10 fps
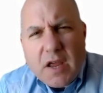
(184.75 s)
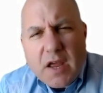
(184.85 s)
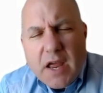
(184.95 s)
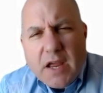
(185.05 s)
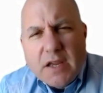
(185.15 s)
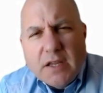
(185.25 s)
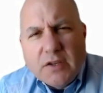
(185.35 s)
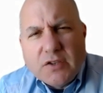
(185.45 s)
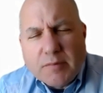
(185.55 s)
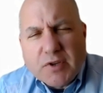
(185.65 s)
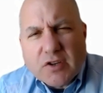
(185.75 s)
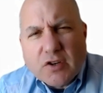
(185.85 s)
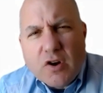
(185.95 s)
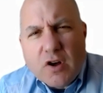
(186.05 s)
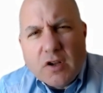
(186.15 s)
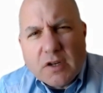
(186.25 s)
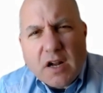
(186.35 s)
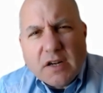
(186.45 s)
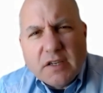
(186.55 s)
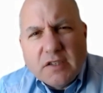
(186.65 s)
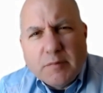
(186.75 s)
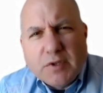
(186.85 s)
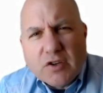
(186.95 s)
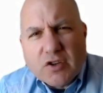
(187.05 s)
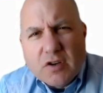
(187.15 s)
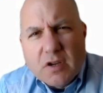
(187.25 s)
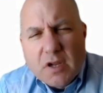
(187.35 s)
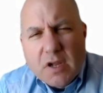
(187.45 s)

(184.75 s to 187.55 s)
a subsection called Contents of Petition,